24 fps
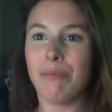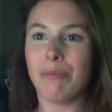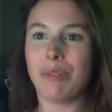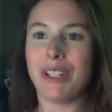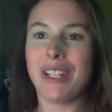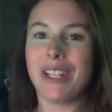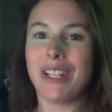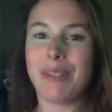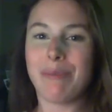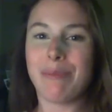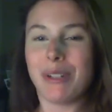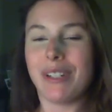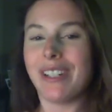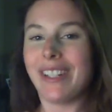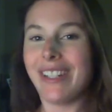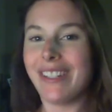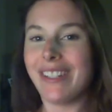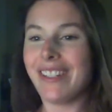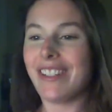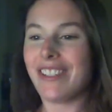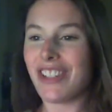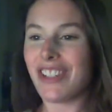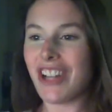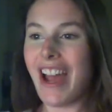please put
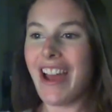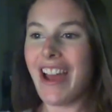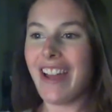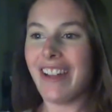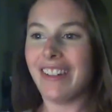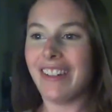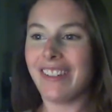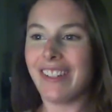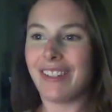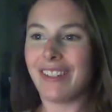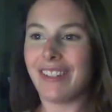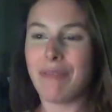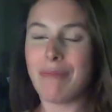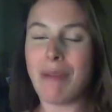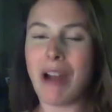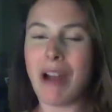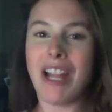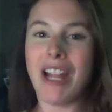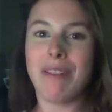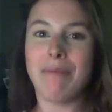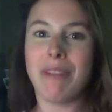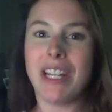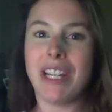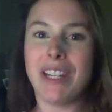in the chat and
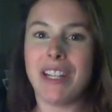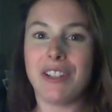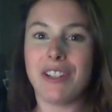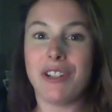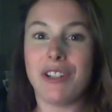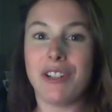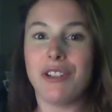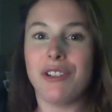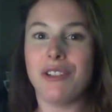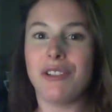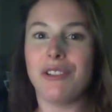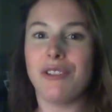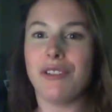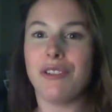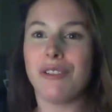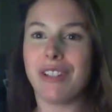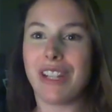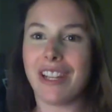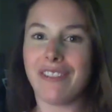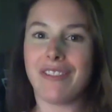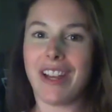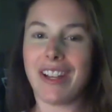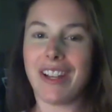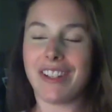remind me to
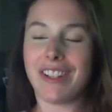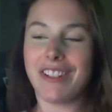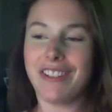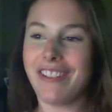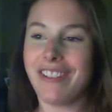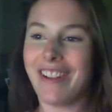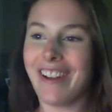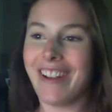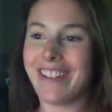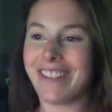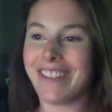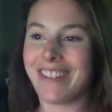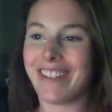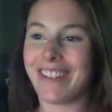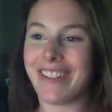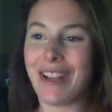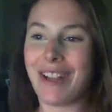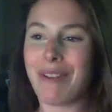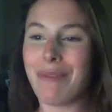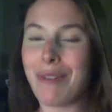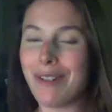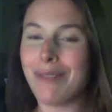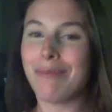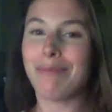give that to you guys,
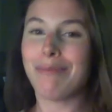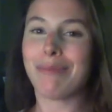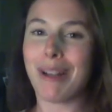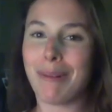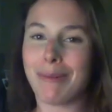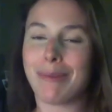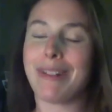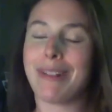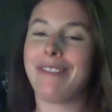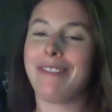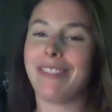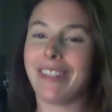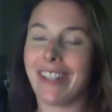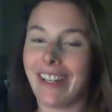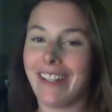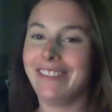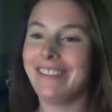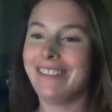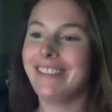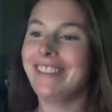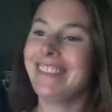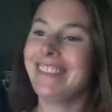because I will probably forget.